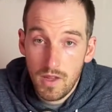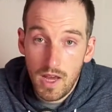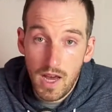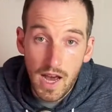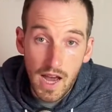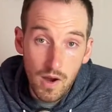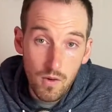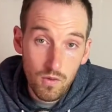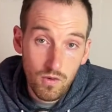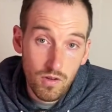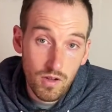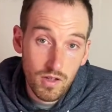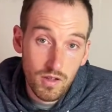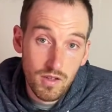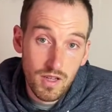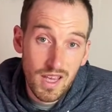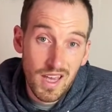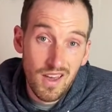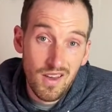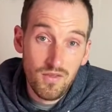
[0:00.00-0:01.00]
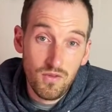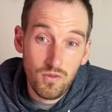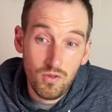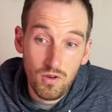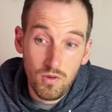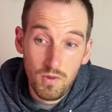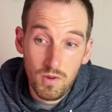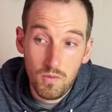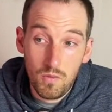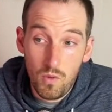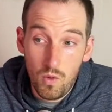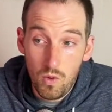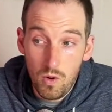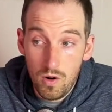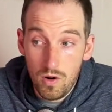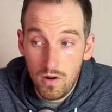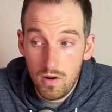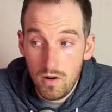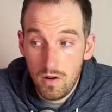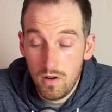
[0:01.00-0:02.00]
I would like to have a little bit
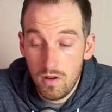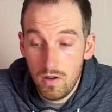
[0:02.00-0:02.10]
more